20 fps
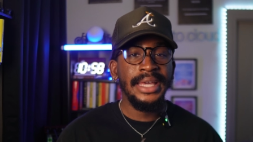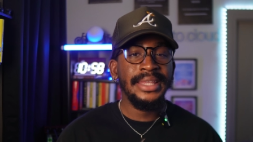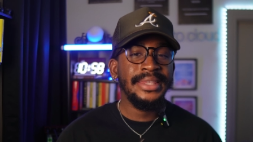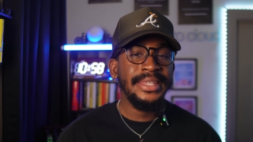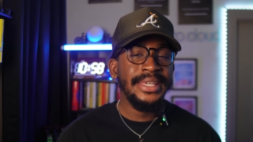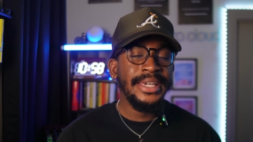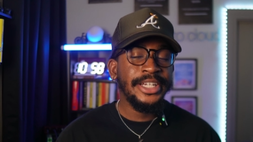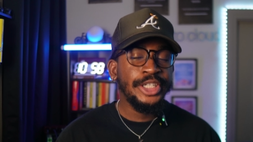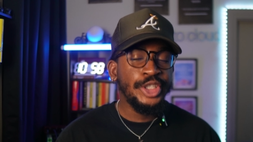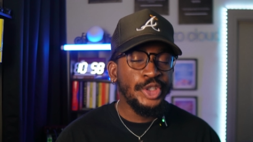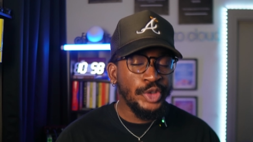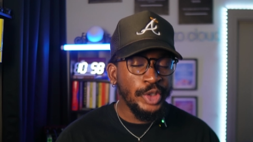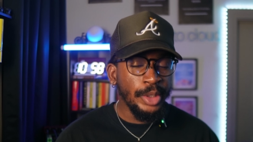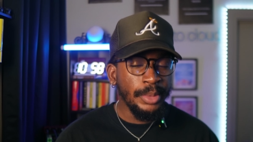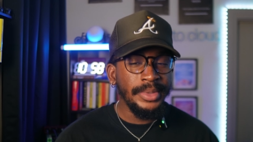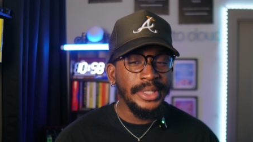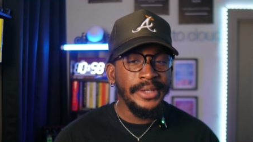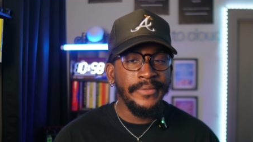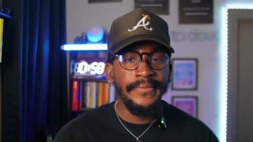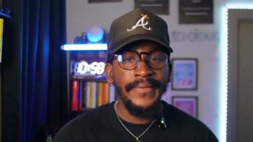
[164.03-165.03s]
In the
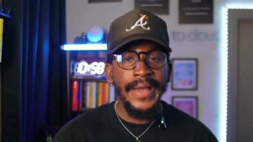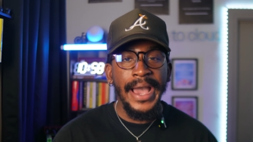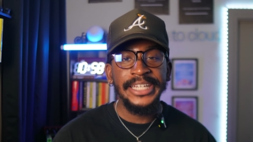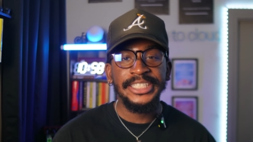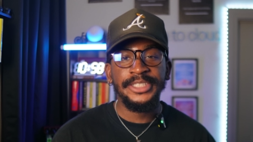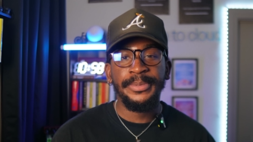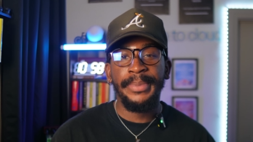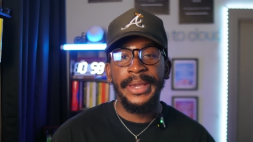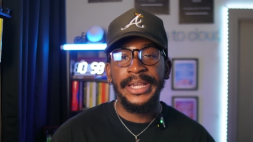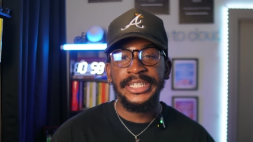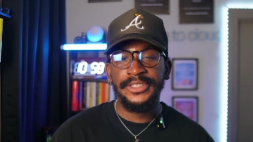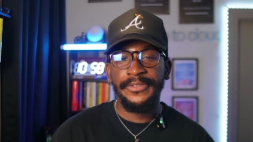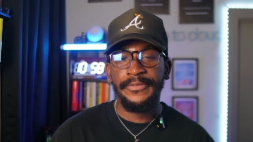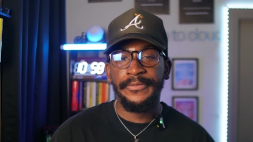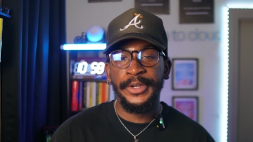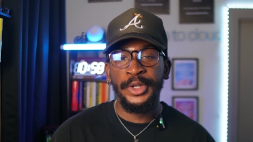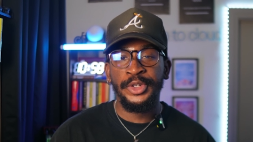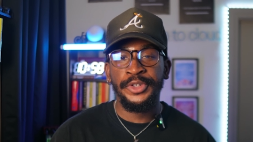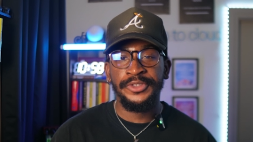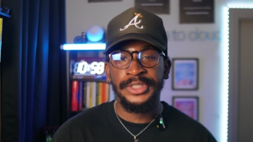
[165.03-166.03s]
extremely fast-paced
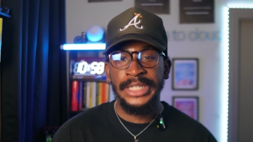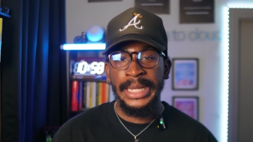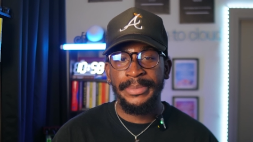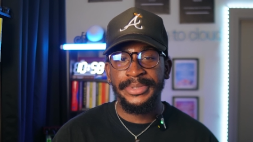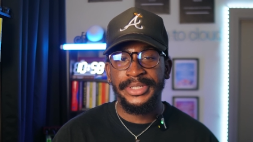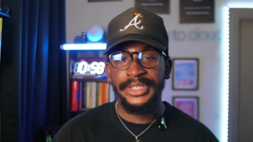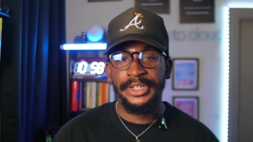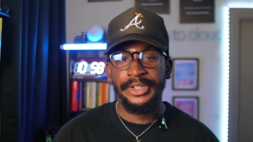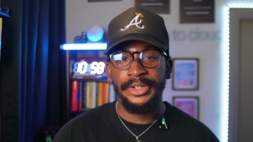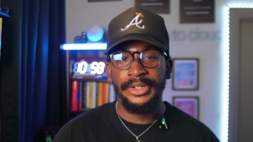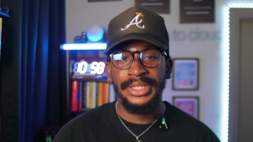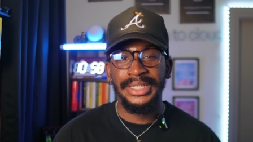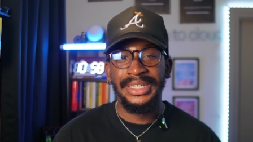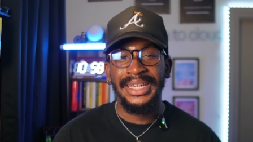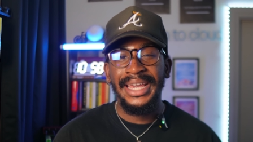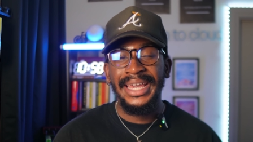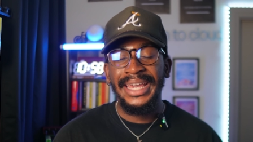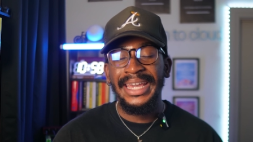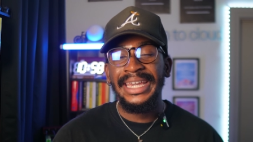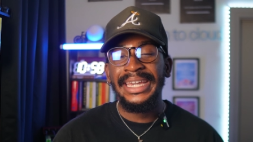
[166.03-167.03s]
field of cybersecurity,
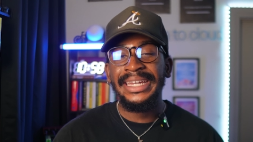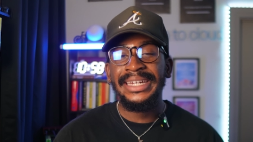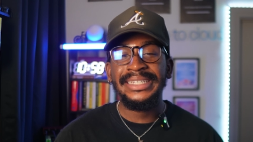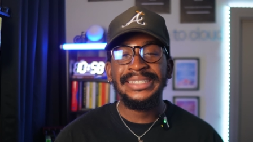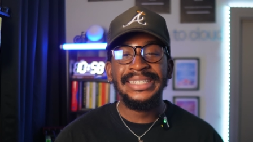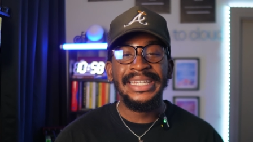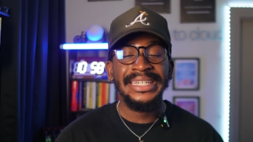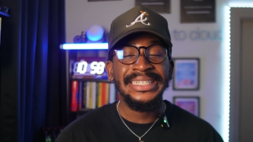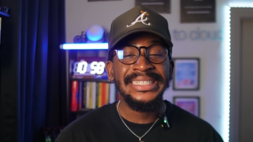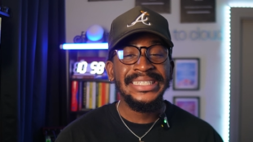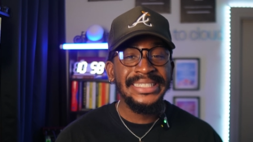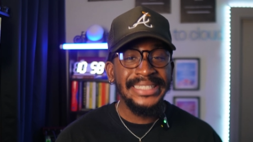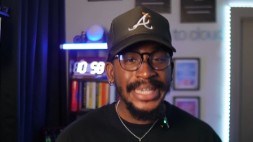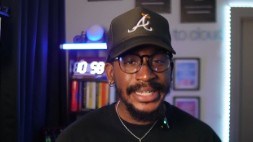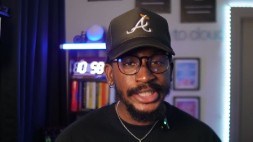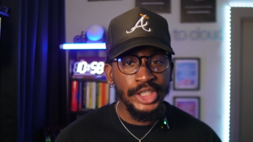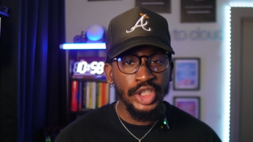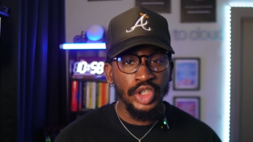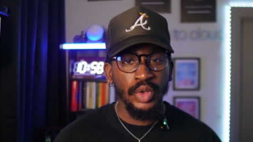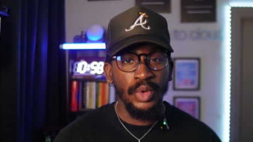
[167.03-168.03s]
it is
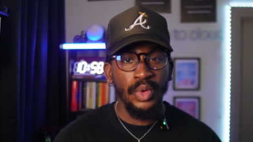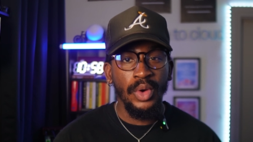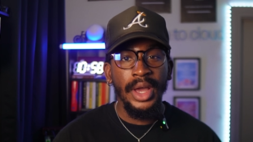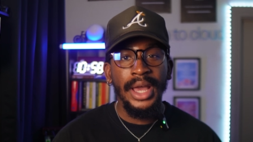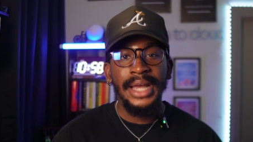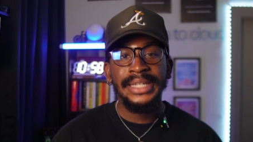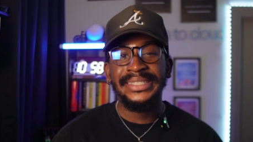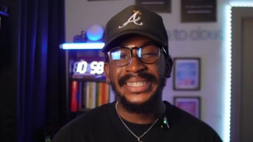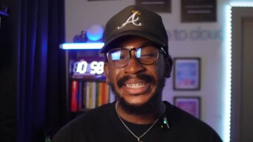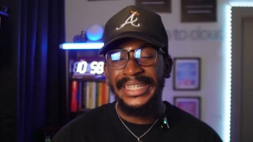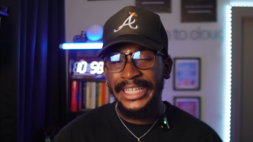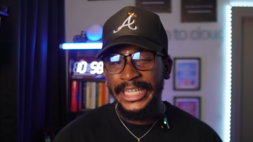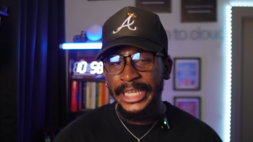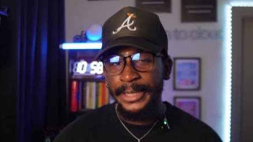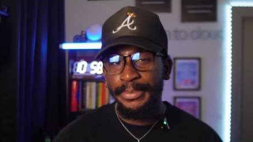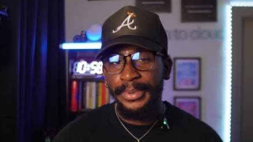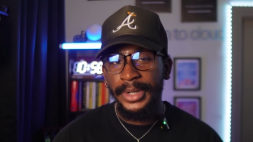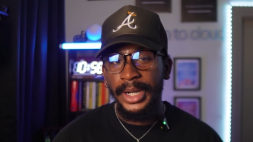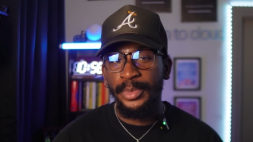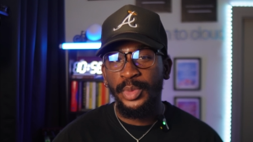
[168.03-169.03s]
essential to
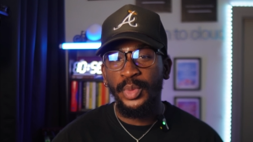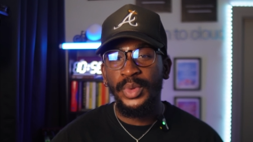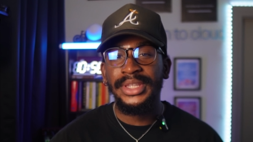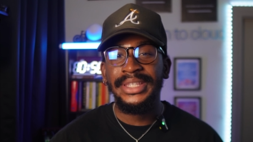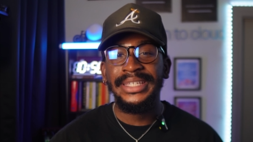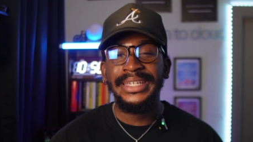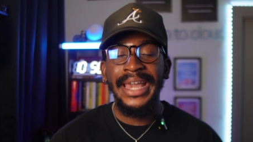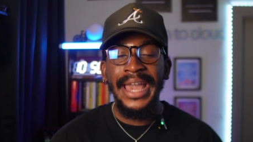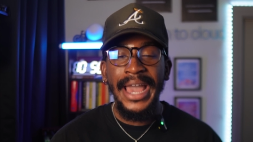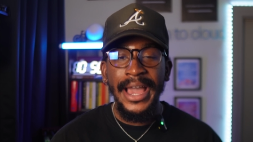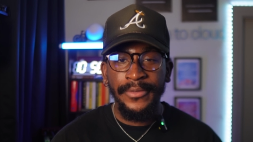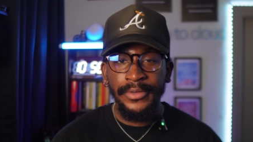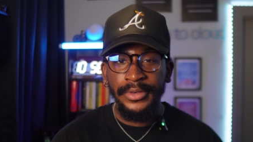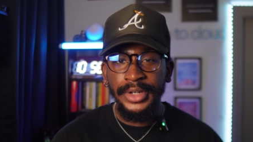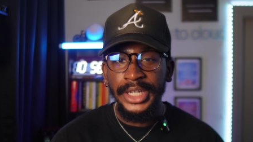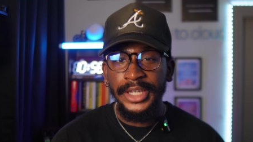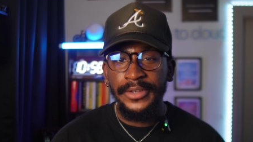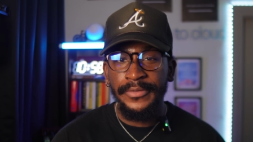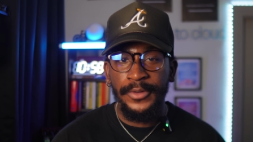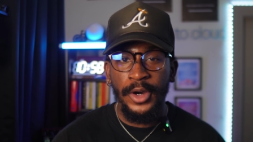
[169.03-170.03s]
keep up with the
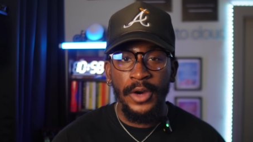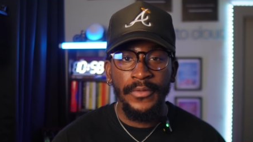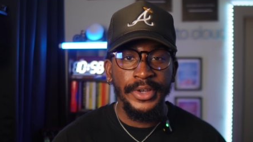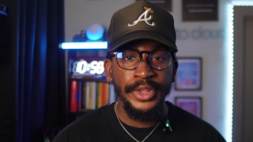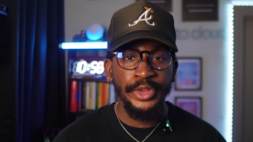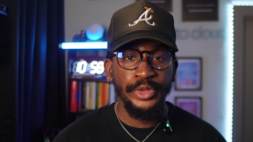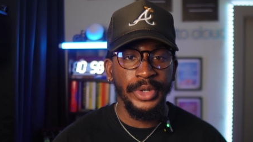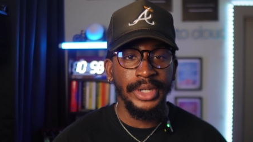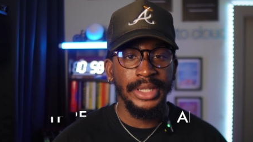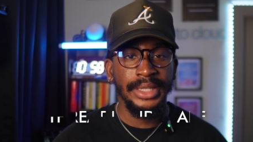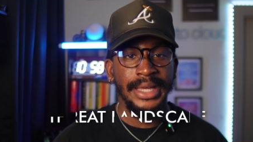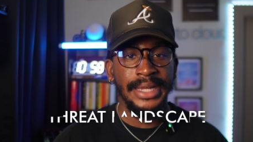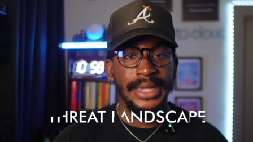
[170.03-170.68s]
ever-evolving threat